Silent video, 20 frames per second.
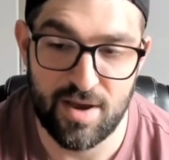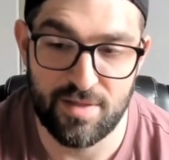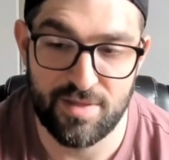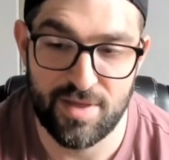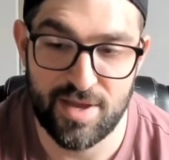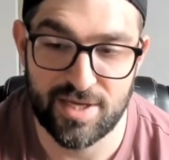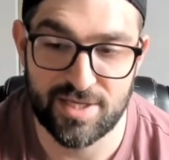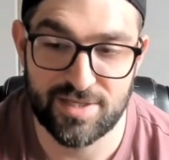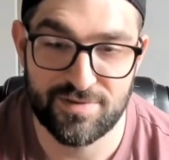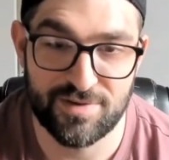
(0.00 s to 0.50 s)

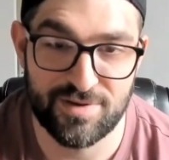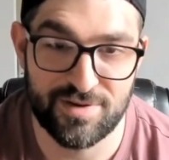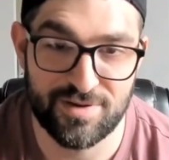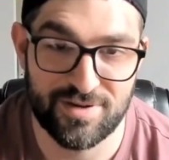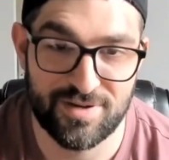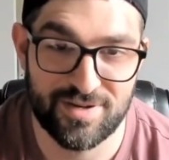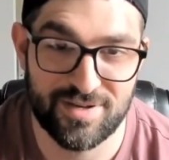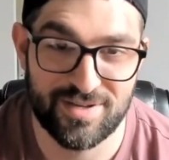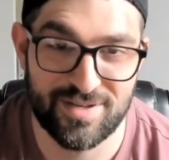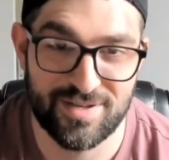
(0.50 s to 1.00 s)
Thanks
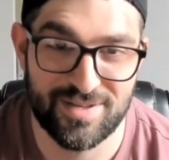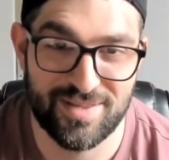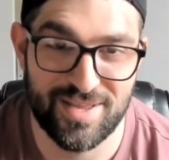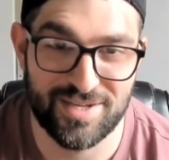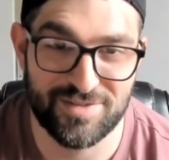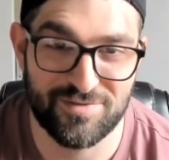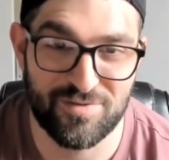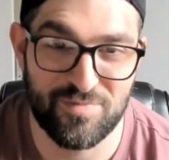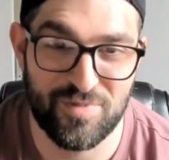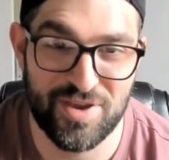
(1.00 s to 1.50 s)
for
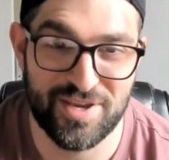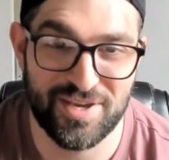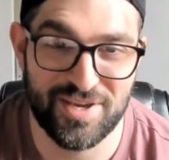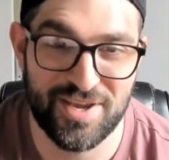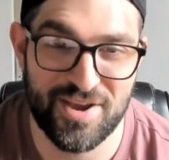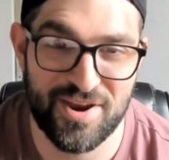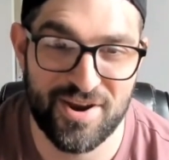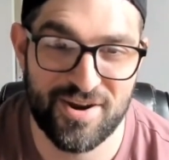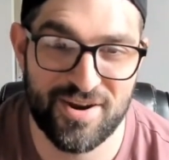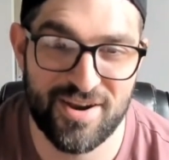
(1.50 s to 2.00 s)
being
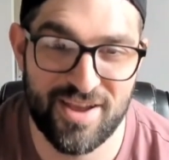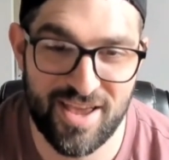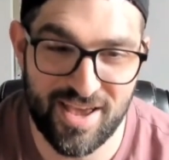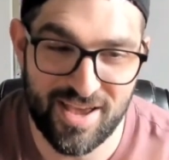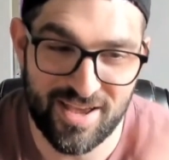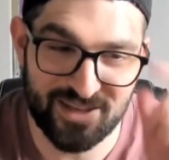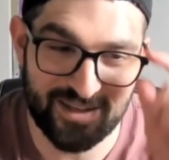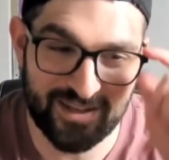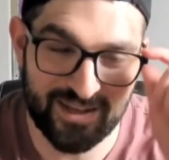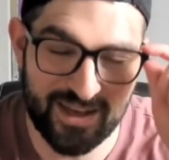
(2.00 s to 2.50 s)
here,
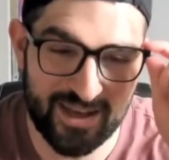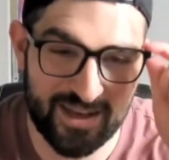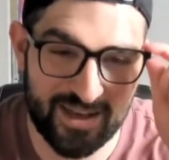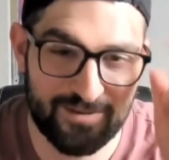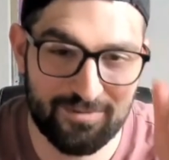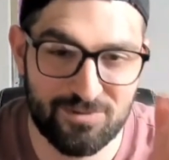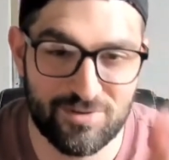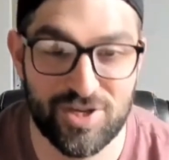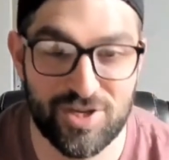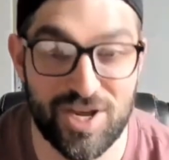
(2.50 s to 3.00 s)
and
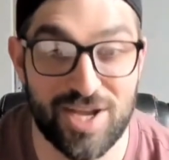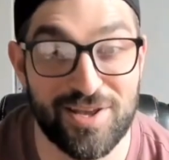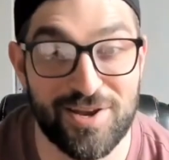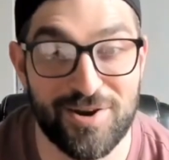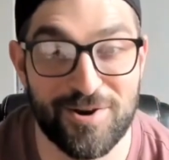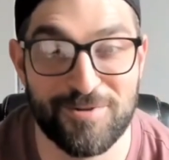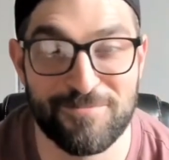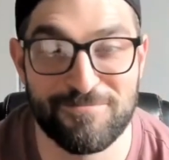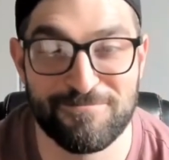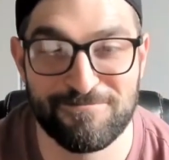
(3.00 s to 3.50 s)
we'll chat
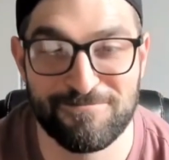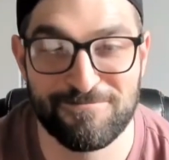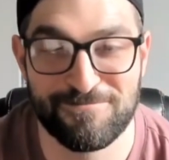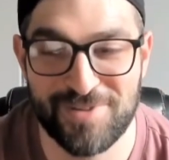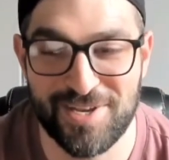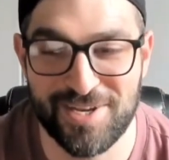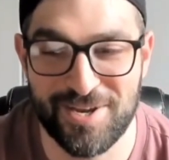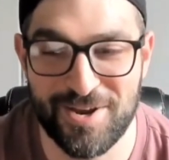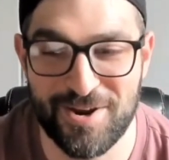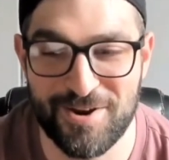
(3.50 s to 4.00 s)
later.
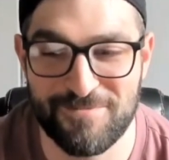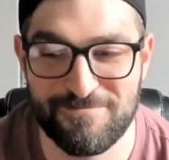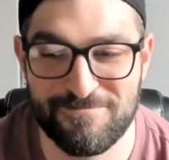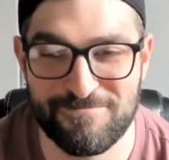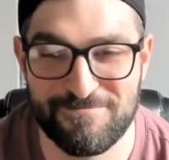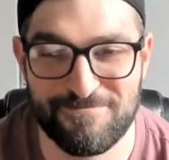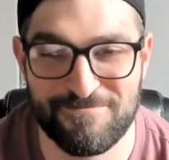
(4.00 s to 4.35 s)
Take care.